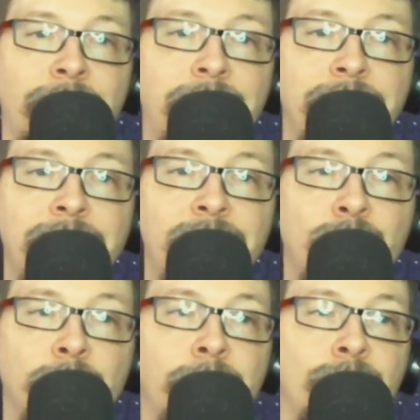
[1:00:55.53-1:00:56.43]
at the
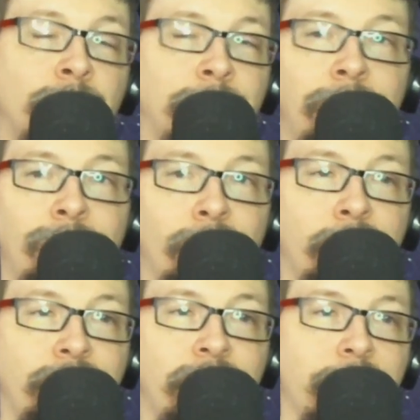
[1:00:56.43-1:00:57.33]
2020 Toy
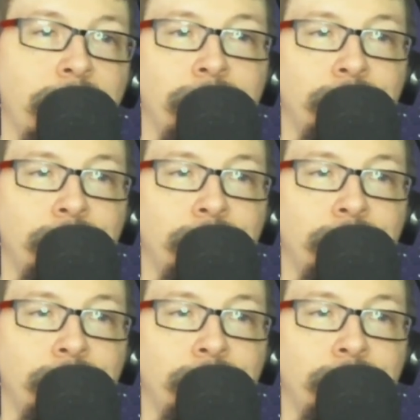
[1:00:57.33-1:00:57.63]
Fair.